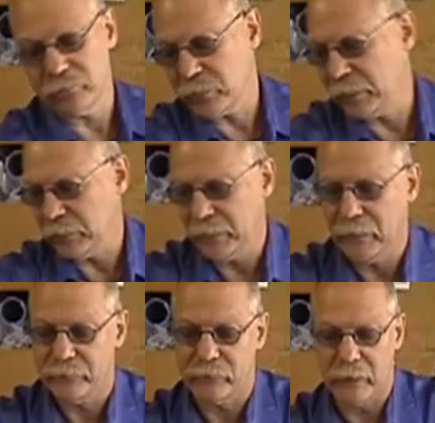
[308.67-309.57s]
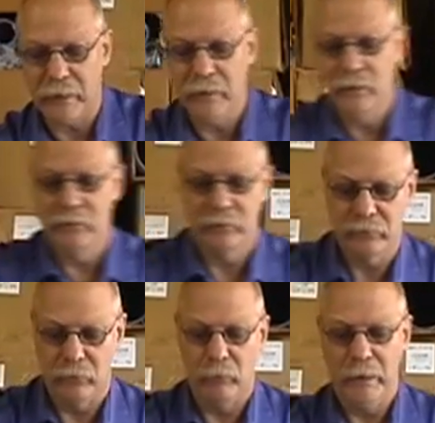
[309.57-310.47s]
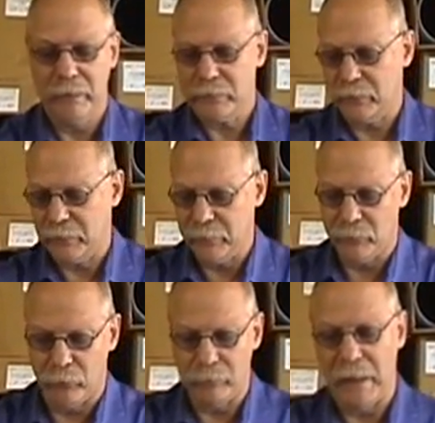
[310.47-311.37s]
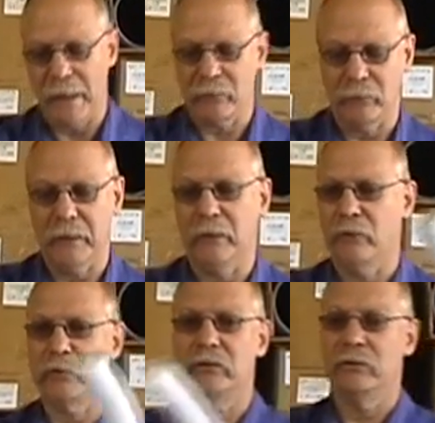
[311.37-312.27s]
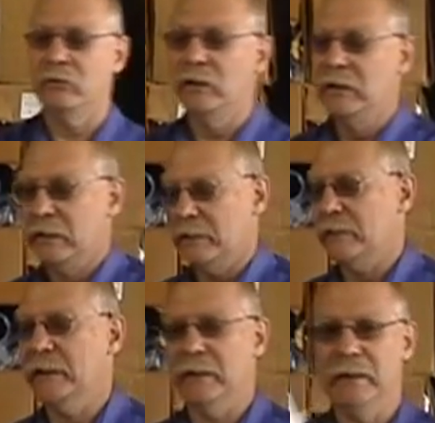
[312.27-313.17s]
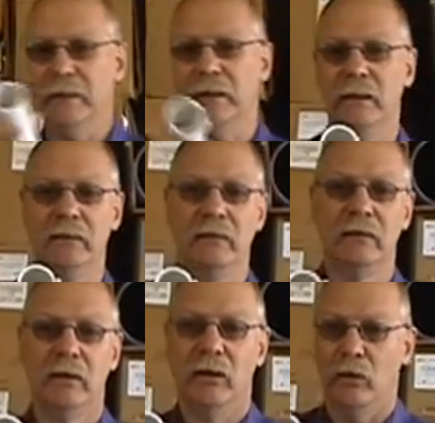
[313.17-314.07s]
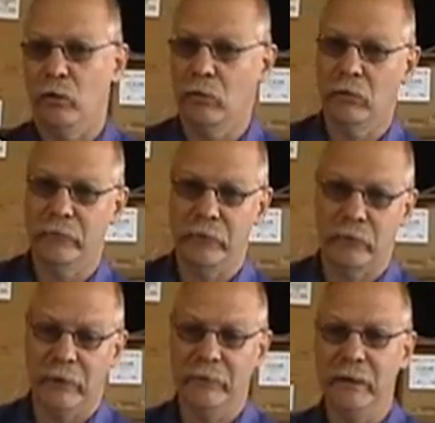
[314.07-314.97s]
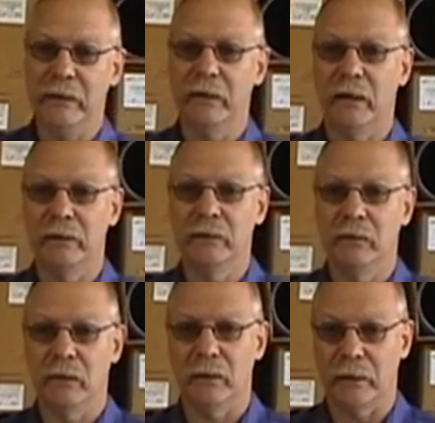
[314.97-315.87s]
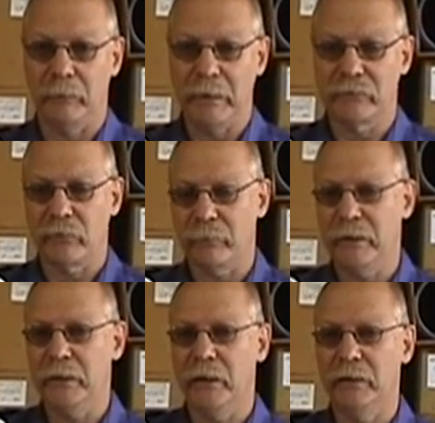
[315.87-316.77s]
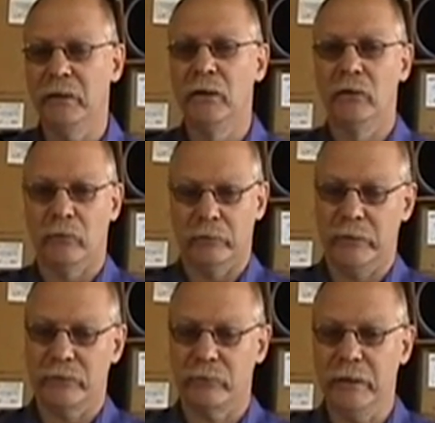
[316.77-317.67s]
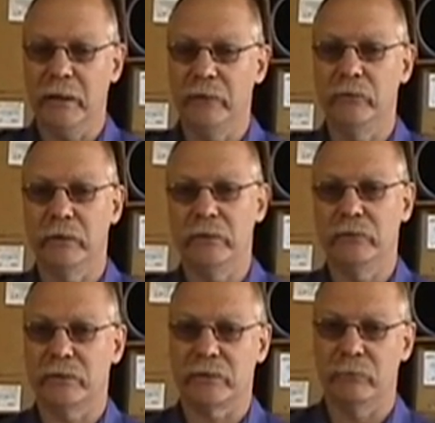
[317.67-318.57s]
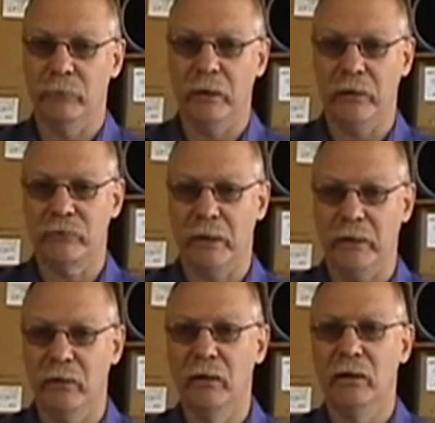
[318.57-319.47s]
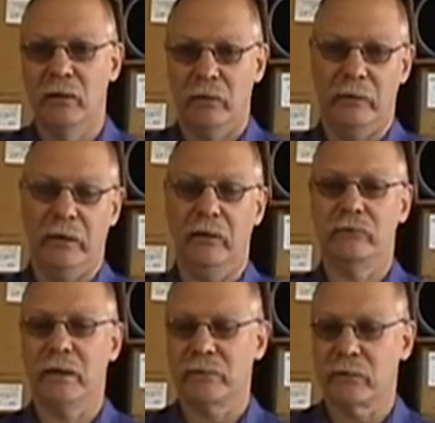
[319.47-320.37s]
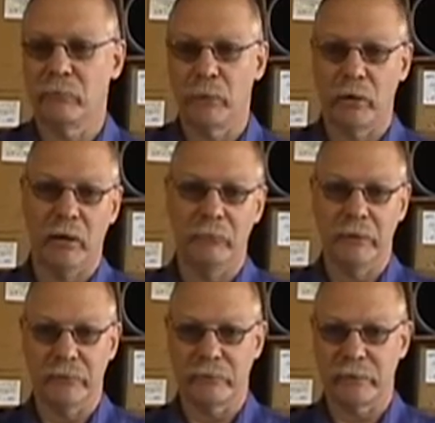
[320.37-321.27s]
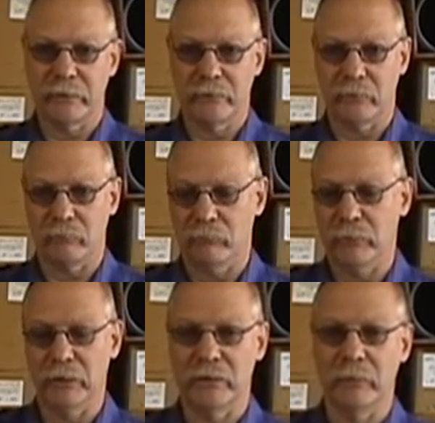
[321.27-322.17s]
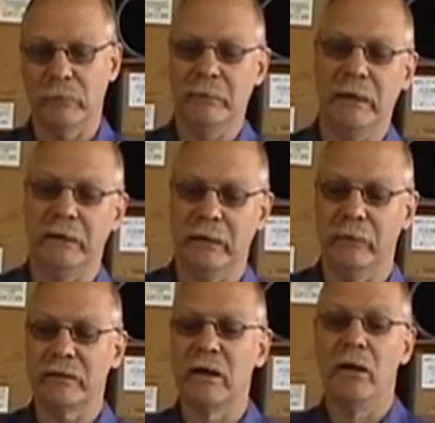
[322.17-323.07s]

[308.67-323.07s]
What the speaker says: you're trying to lay it out straight, there's no way, it's going to keep going back. Okay, all you do is take a heat gun, or if you don't have a heat gun, like a paint stripper heat gun or an industrial heat gun, you can use a simple hair dryer, although the hair dryer is going to burn up because those things are really cheaply made. Anyways,